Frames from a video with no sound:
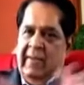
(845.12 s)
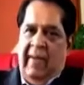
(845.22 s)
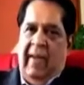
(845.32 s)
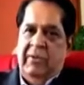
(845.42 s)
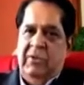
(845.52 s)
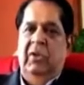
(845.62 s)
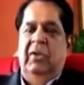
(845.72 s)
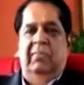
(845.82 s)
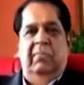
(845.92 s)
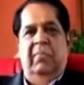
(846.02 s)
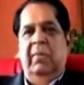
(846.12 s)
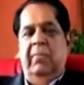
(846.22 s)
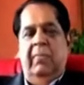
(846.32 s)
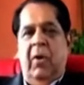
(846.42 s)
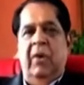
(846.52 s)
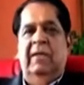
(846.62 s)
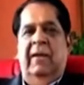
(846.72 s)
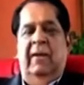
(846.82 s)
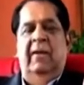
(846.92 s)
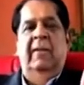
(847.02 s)
should
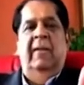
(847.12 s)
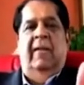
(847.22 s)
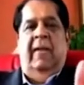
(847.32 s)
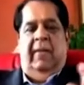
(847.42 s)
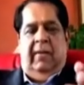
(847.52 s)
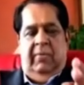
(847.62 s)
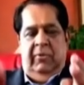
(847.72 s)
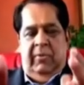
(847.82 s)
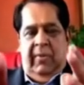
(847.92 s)
be